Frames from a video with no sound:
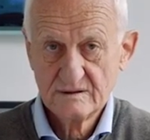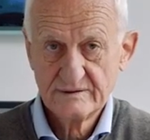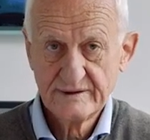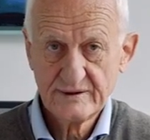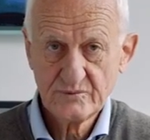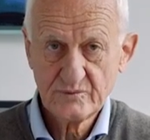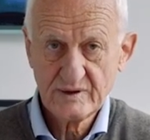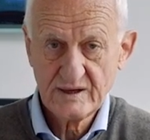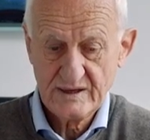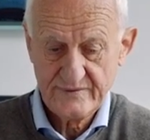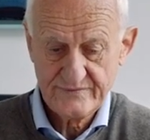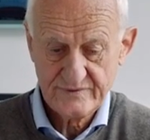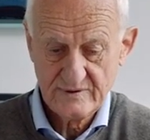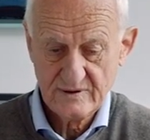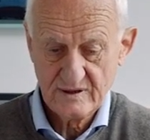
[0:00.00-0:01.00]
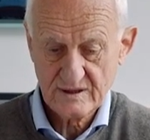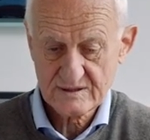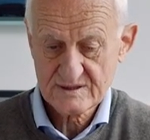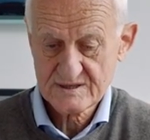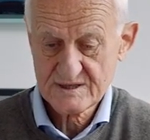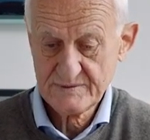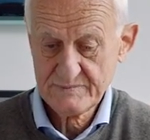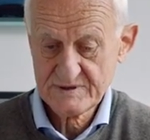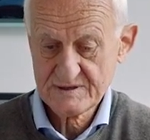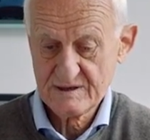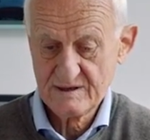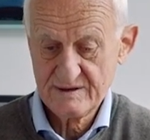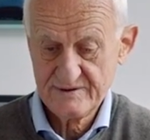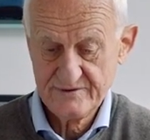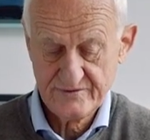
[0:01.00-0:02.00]
Then we have
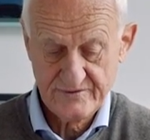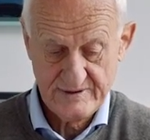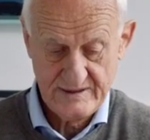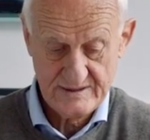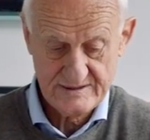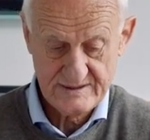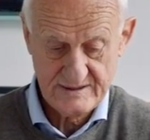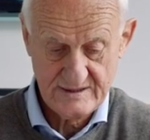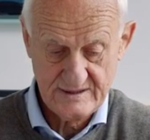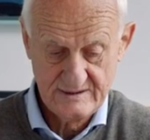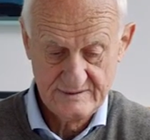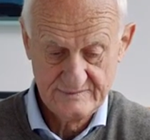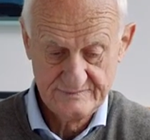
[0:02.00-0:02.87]
occipital neuralgia.